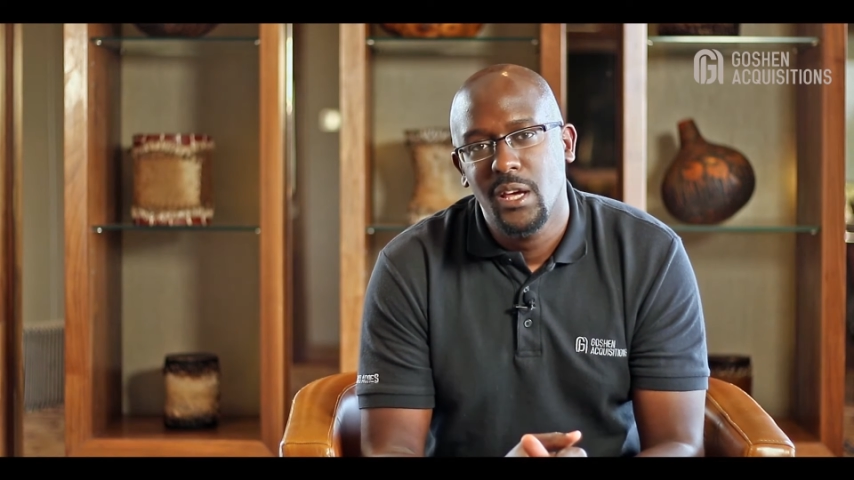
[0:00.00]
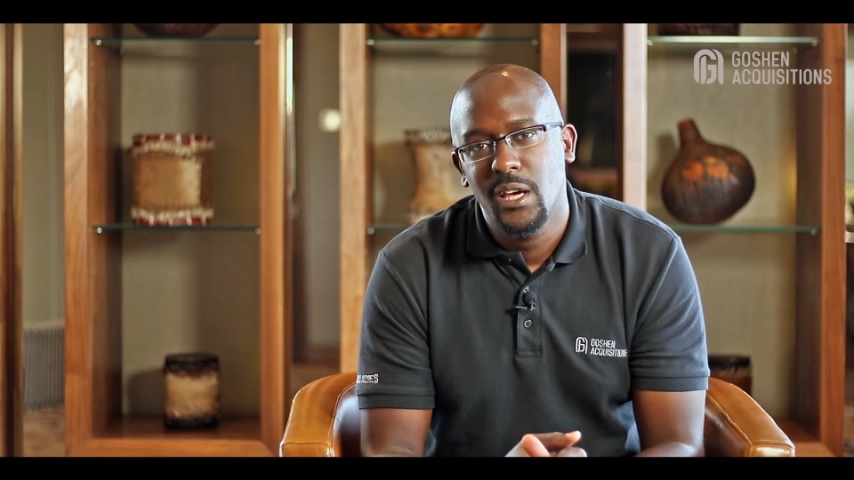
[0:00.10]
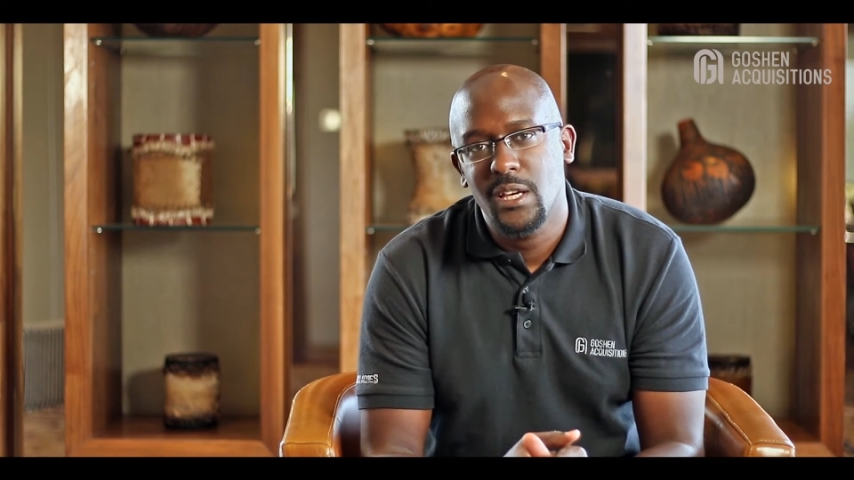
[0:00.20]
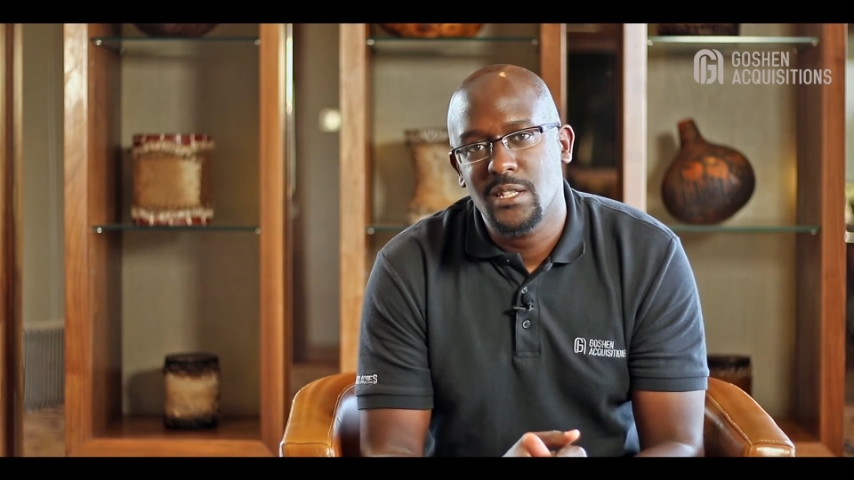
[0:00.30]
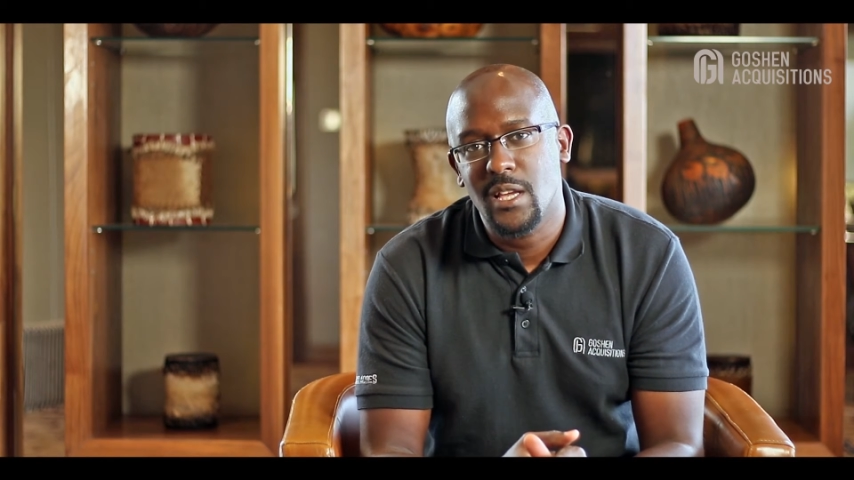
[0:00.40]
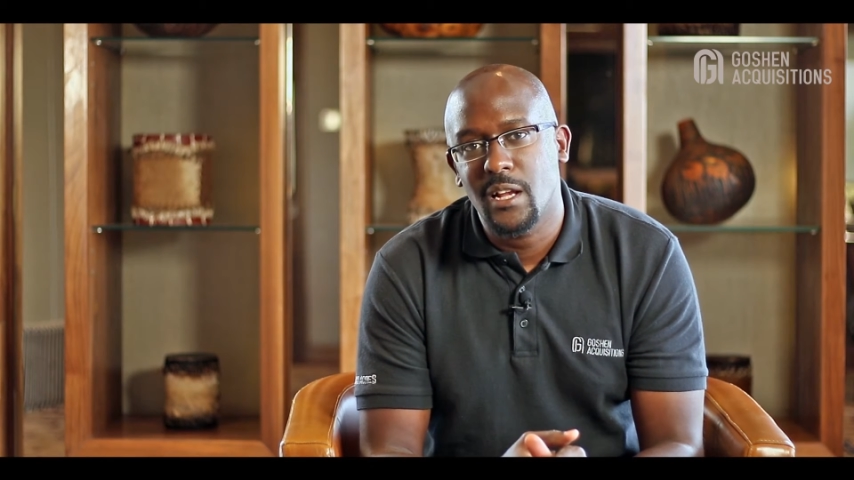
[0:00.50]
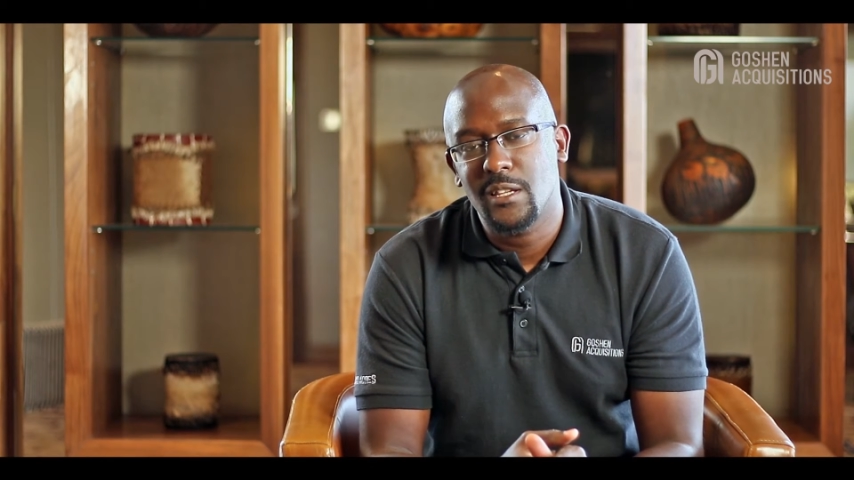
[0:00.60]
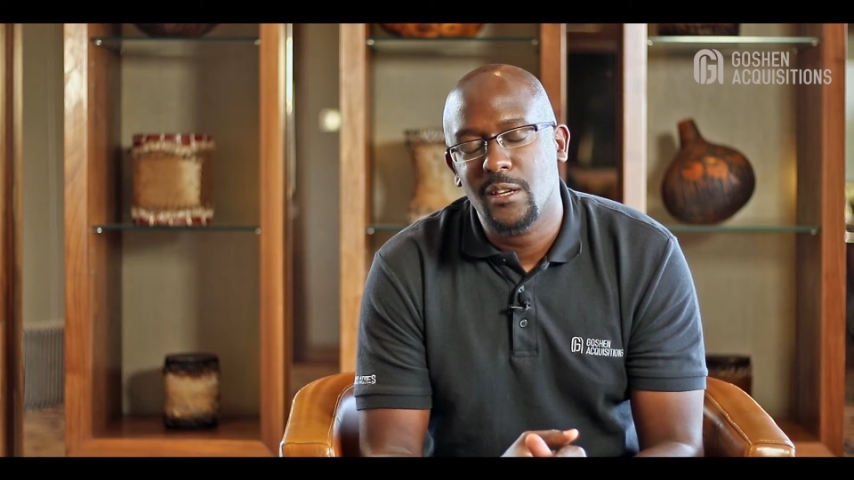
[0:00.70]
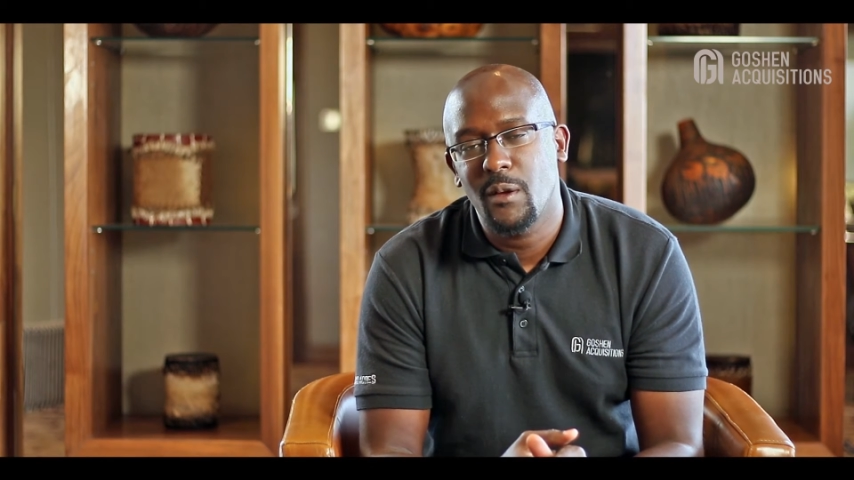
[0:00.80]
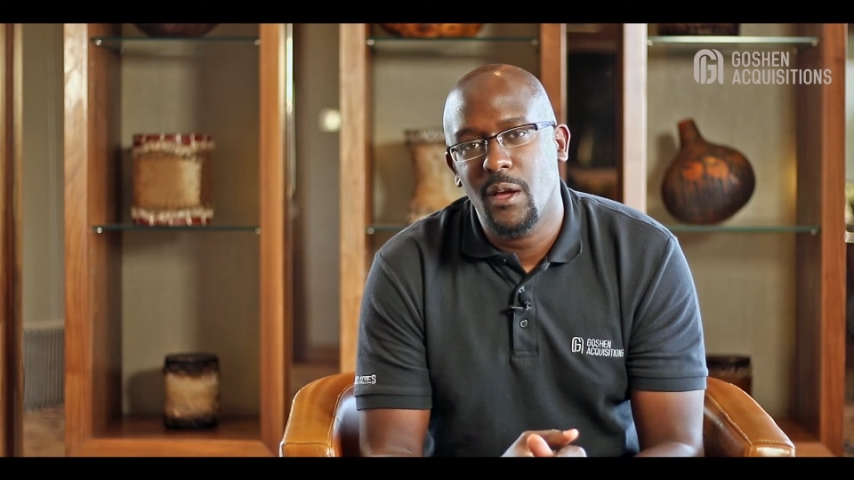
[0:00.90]
is that
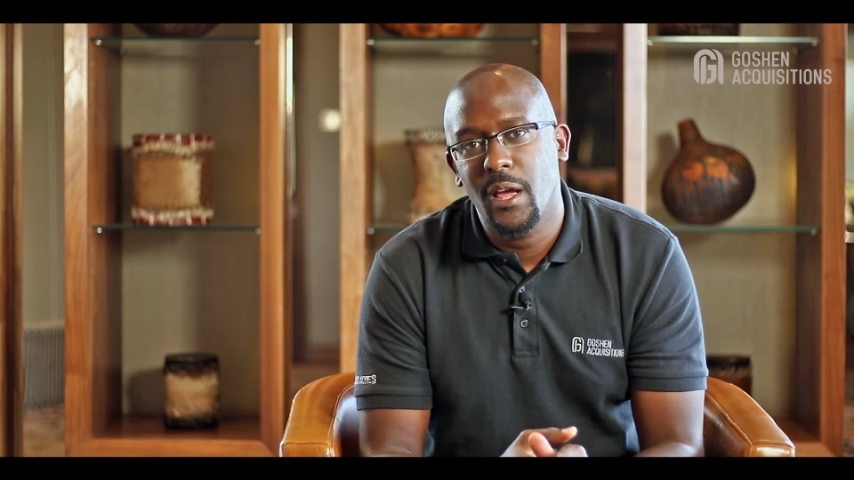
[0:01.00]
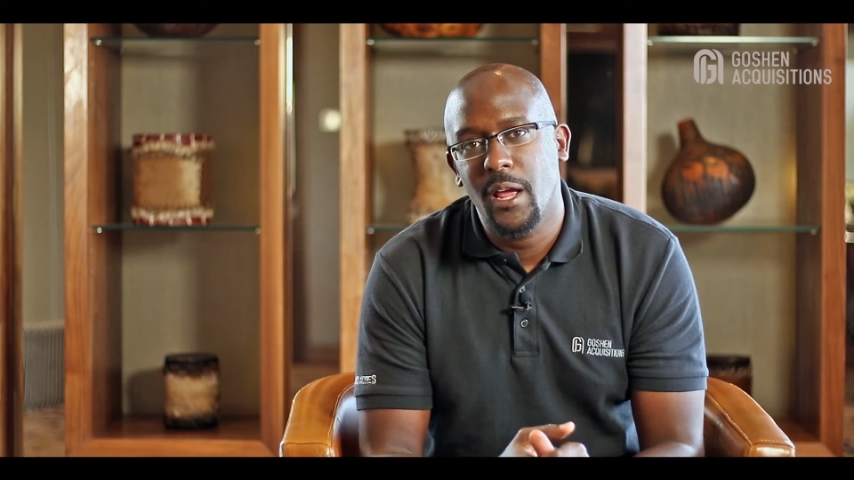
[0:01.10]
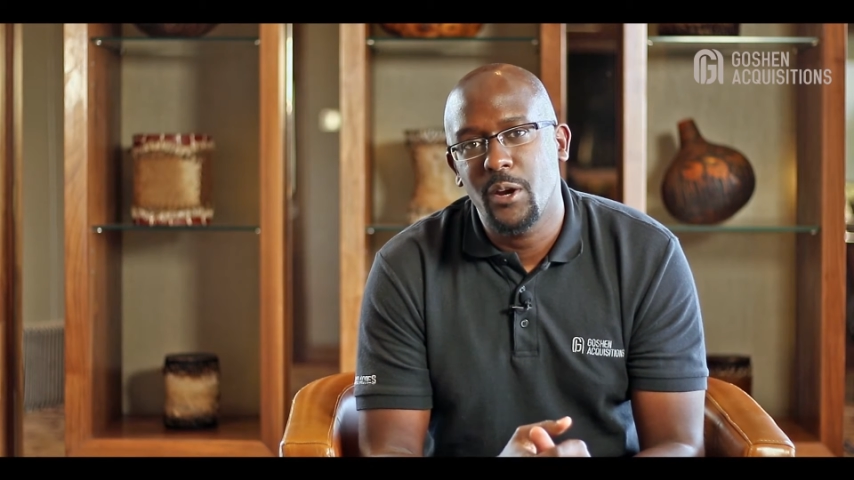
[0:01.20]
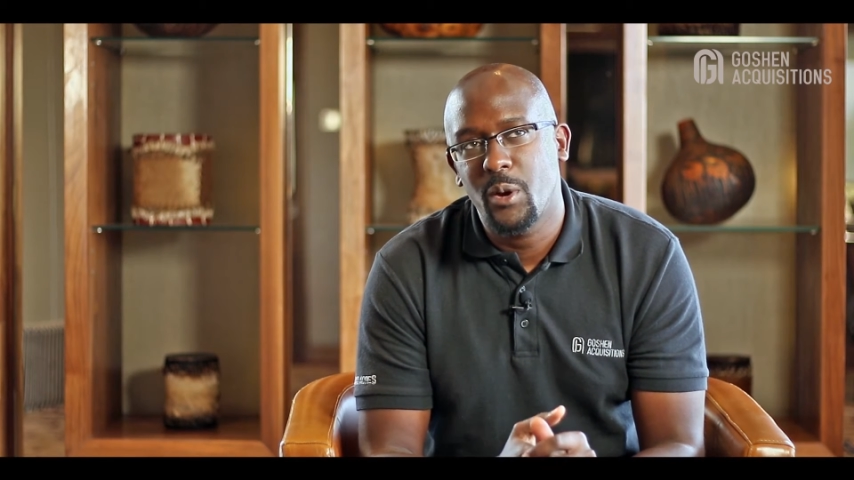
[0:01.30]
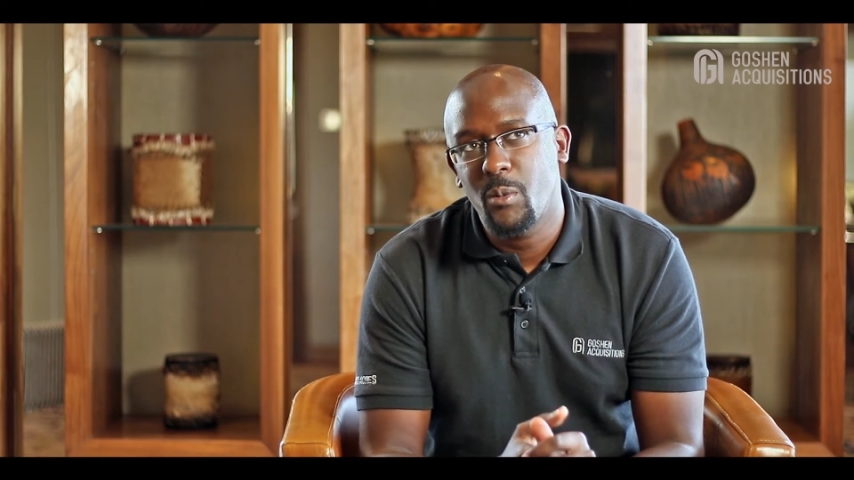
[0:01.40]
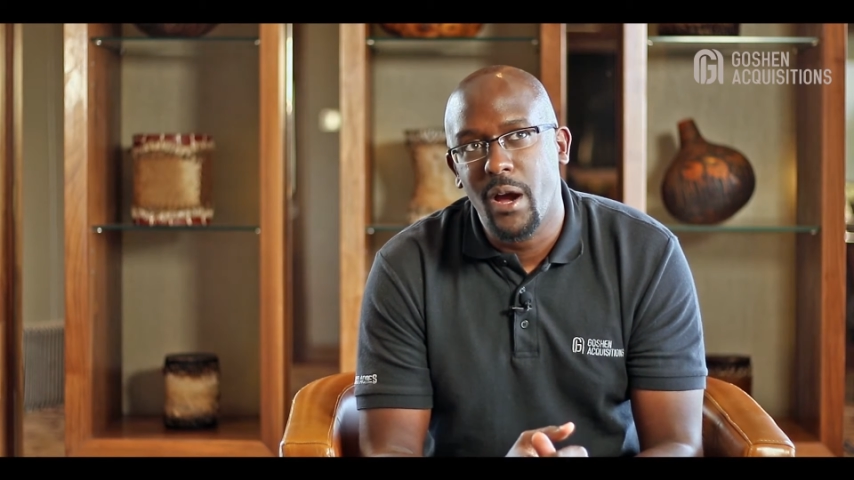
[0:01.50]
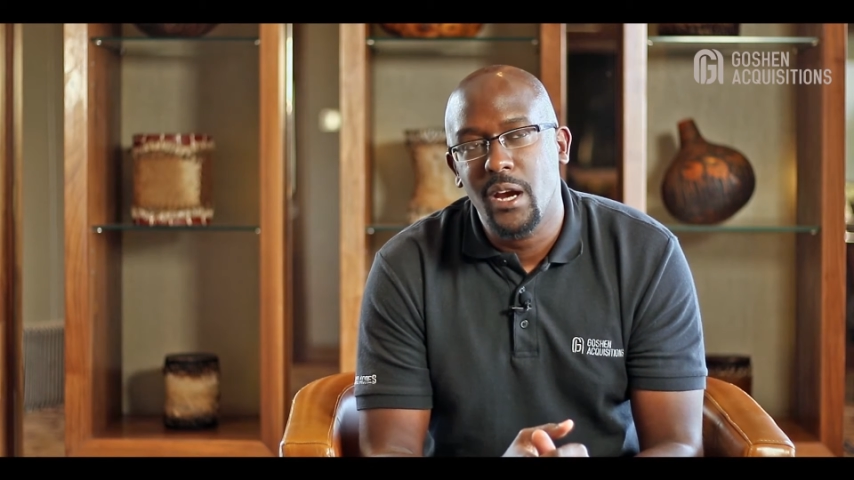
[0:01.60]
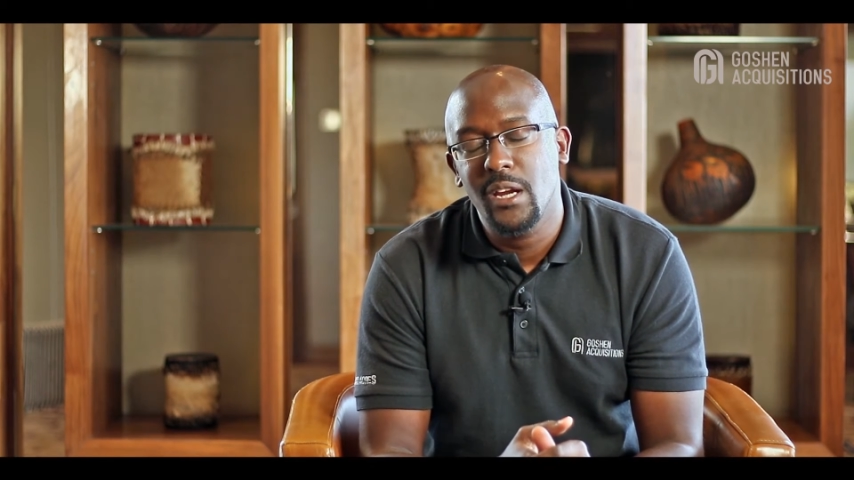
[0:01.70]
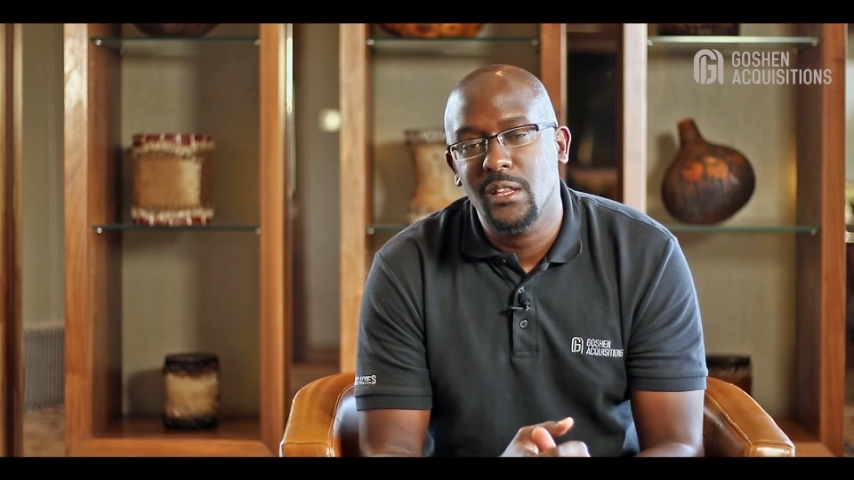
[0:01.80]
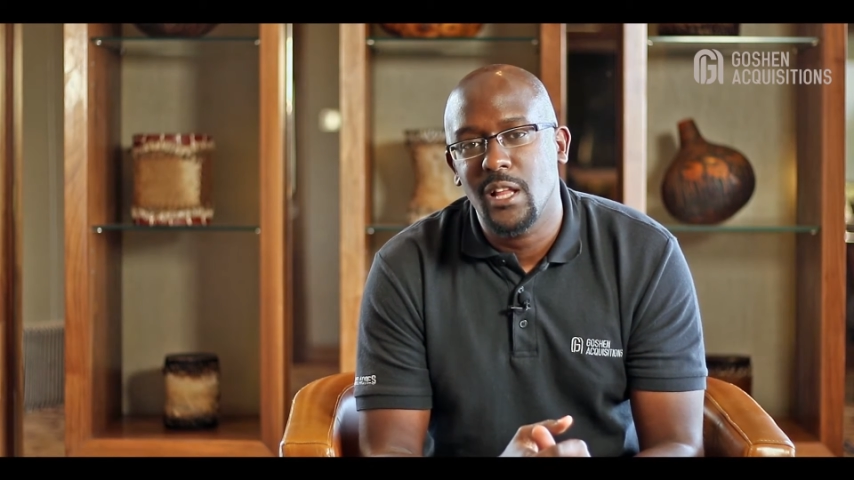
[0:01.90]
requiring